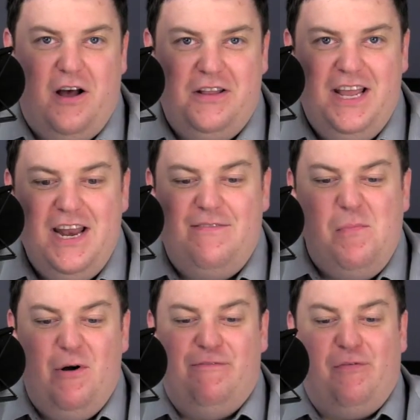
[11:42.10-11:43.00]
oddly enough,
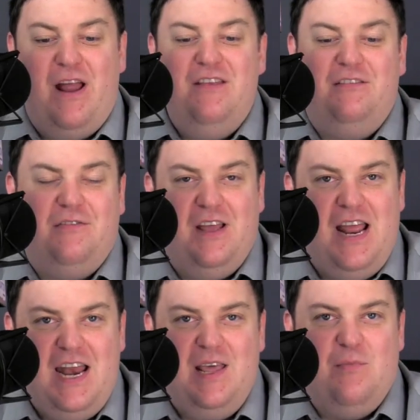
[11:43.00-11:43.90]
about Friends of
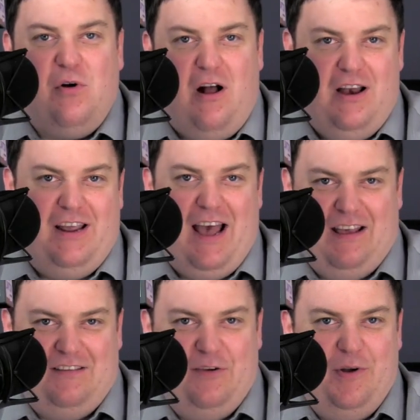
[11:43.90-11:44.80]
Canadian
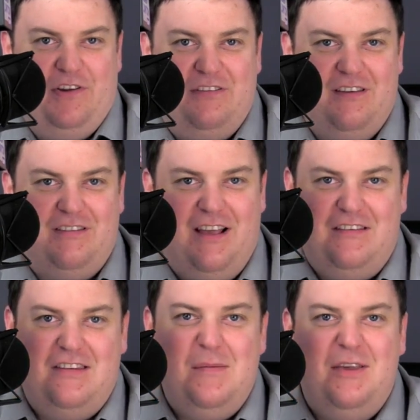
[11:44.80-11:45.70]
Broadcasting, which is this
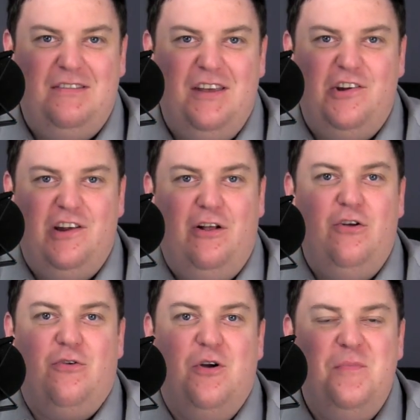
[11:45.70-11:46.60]
CBC shill
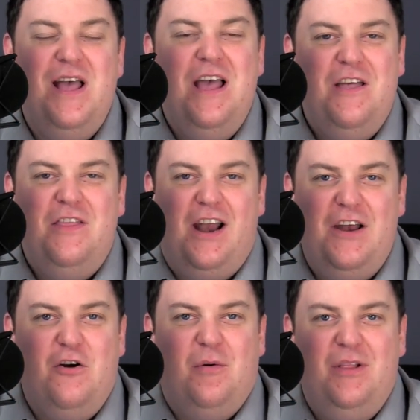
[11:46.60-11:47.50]
group that I
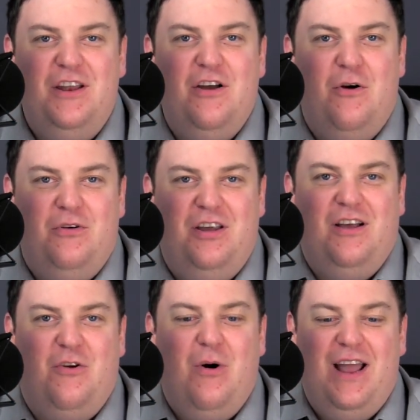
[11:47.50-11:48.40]
normally don't
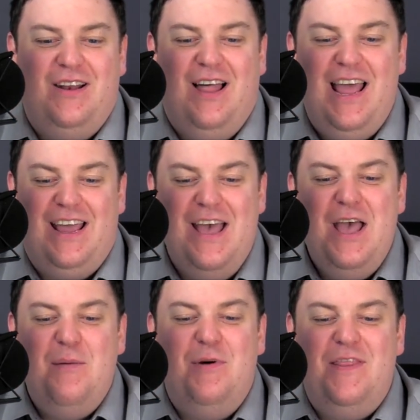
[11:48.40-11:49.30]
quite like.
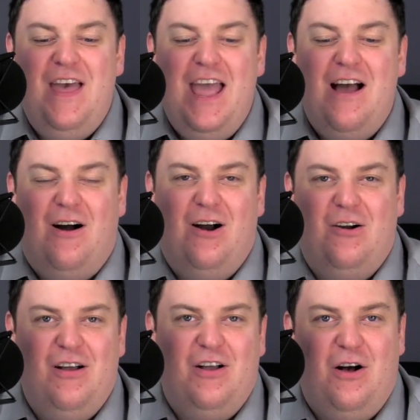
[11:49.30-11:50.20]
But they
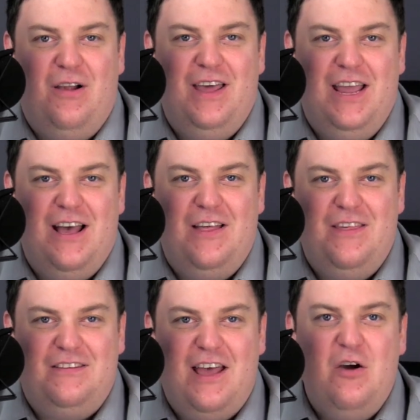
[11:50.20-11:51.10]
are calling
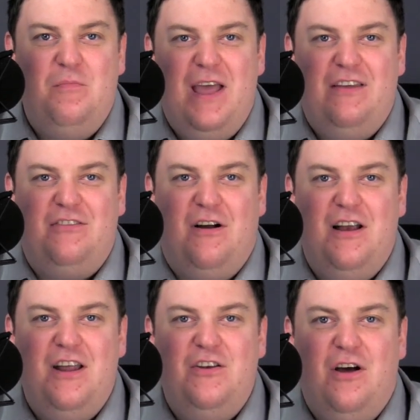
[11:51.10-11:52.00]
this out based
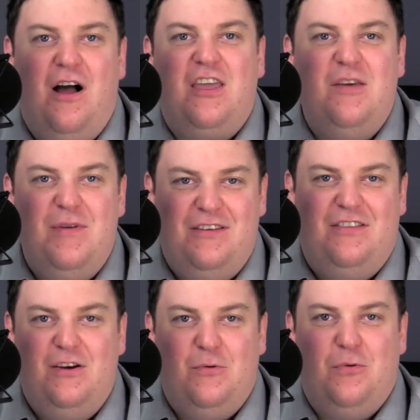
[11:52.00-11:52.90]
on documents
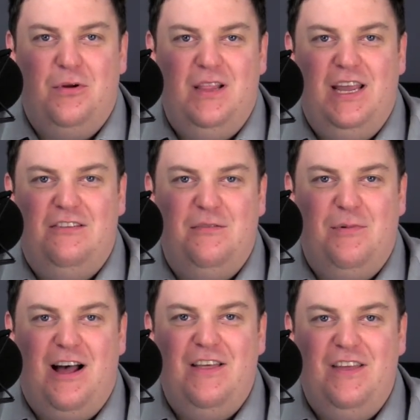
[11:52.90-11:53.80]
that were released
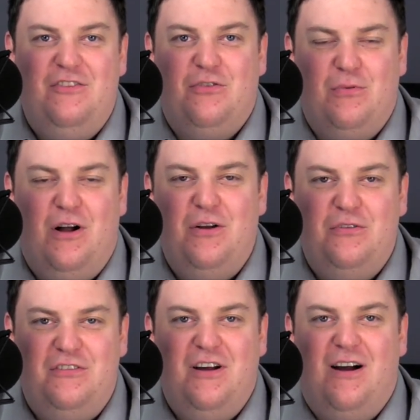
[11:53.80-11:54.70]
by the Toronto
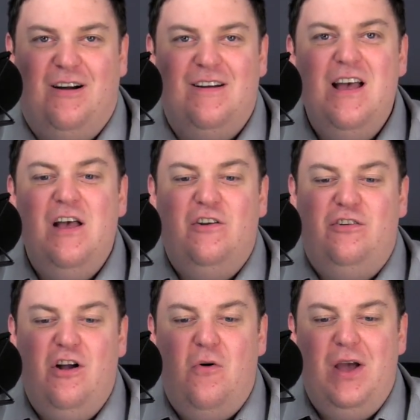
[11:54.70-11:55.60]
Star
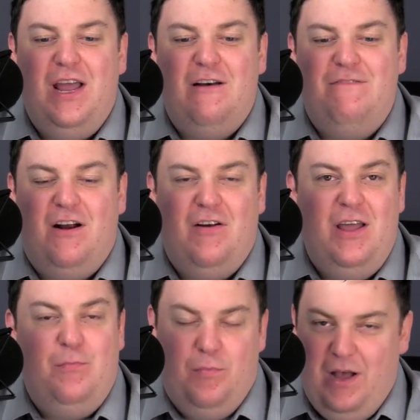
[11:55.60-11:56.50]
showing a
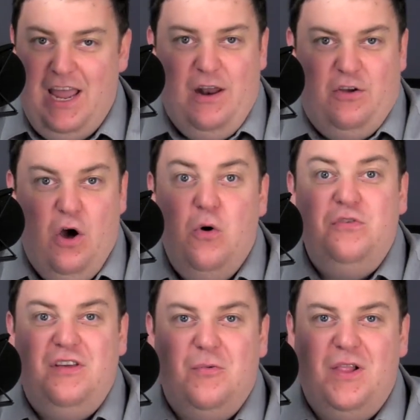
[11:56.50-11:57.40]
very, again,
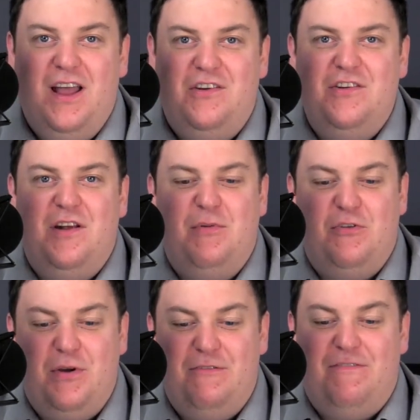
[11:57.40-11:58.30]
cozy relationship
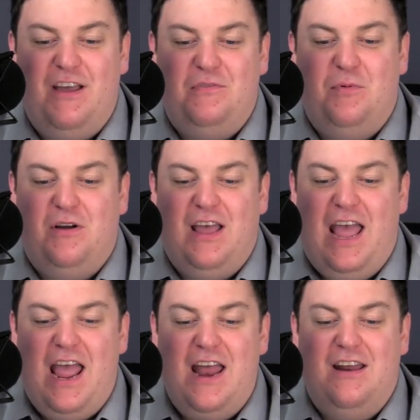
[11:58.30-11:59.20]
between Facebook
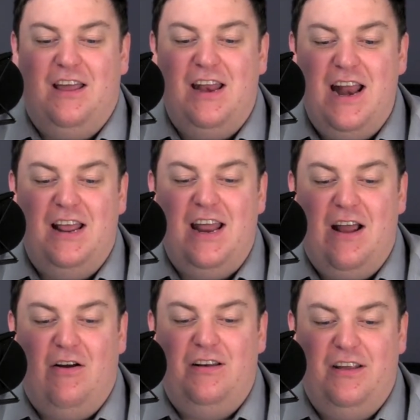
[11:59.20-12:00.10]
and Canadian
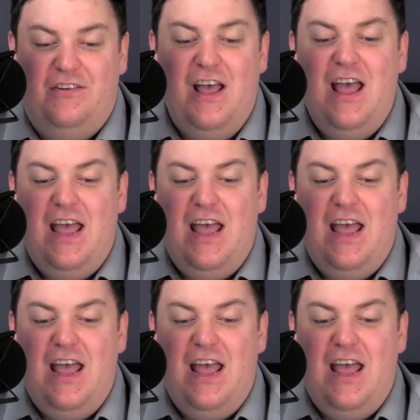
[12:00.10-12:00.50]
Heritage.